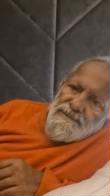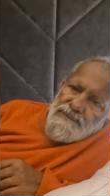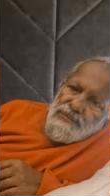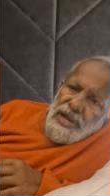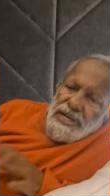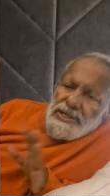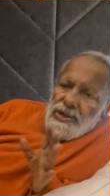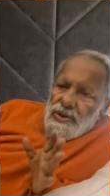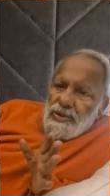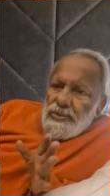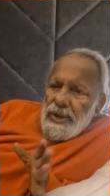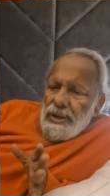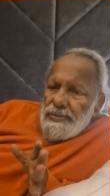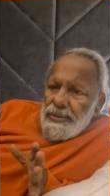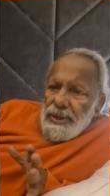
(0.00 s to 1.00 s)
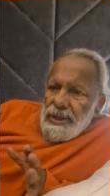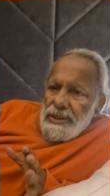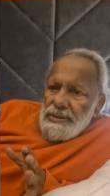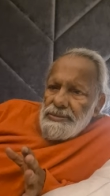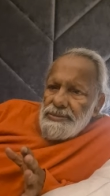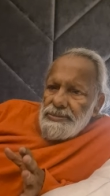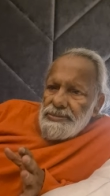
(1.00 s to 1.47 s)
As a human
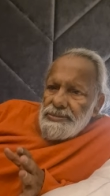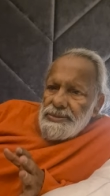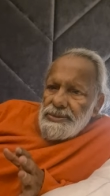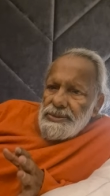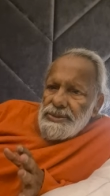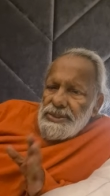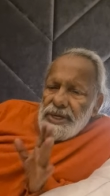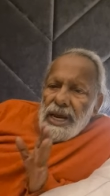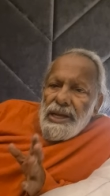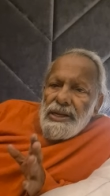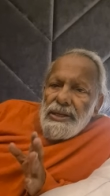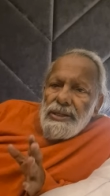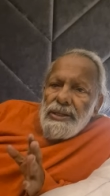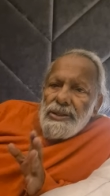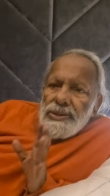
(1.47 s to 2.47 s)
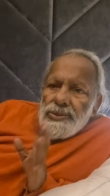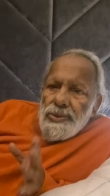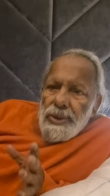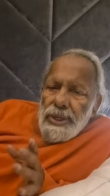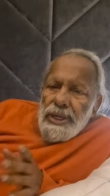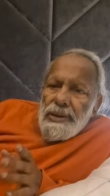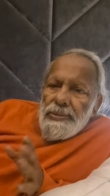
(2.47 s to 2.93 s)
being, try to
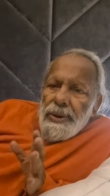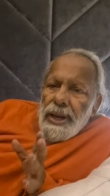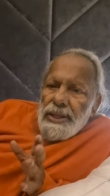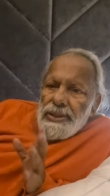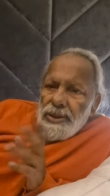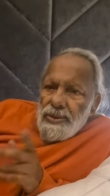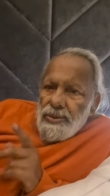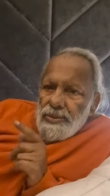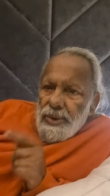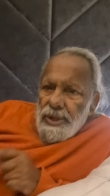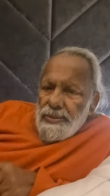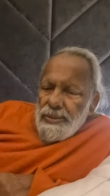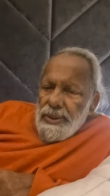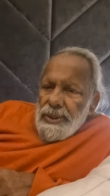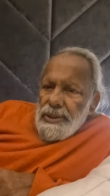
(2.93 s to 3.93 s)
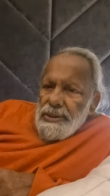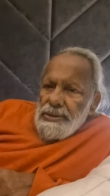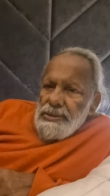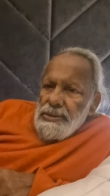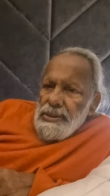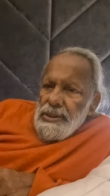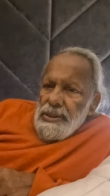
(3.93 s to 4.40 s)
live as a human being,
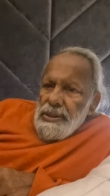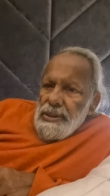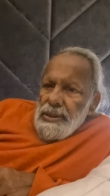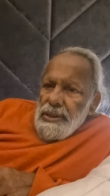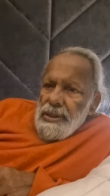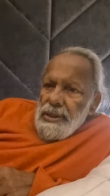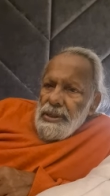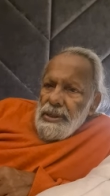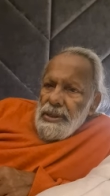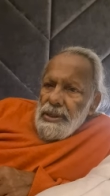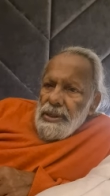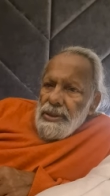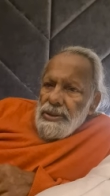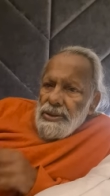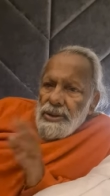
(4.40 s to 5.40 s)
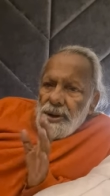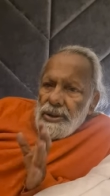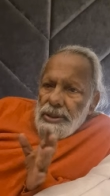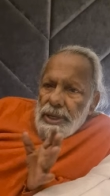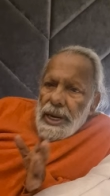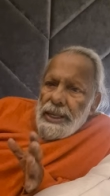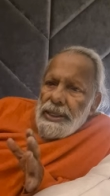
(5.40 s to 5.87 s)

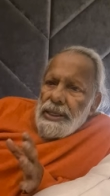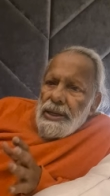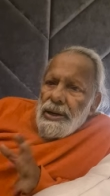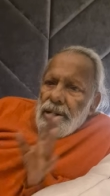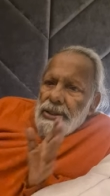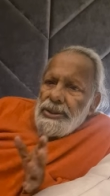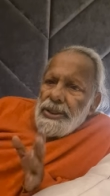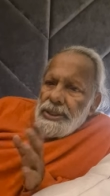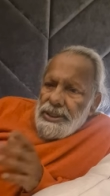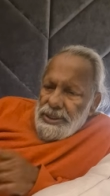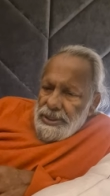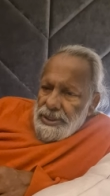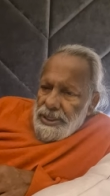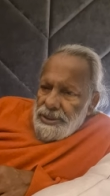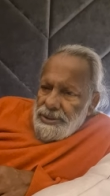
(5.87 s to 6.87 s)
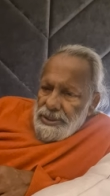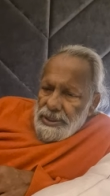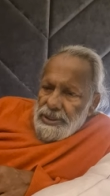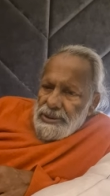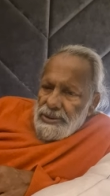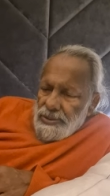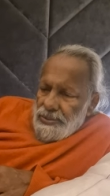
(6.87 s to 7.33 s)
not like a other creature
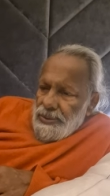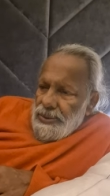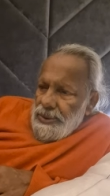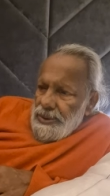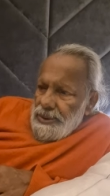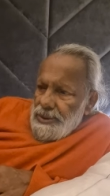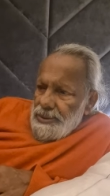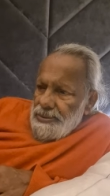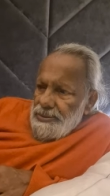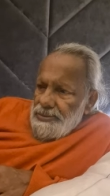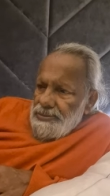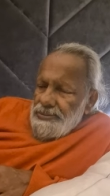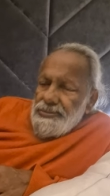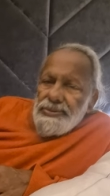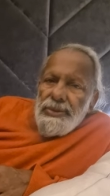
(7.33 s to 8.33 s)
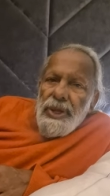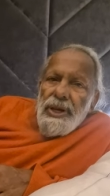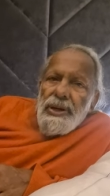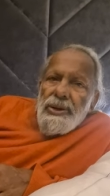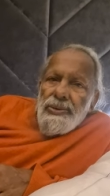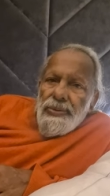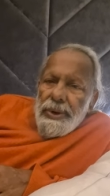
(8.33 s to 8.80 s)
in the world.
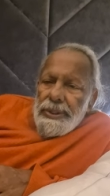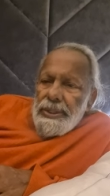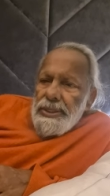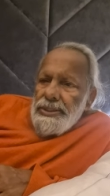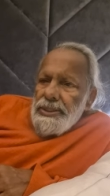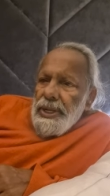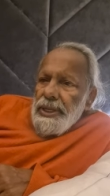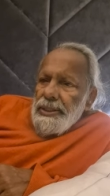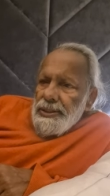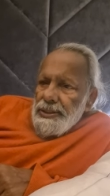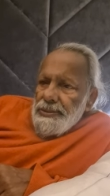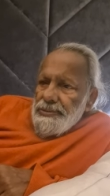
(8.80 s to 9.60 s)
What is that?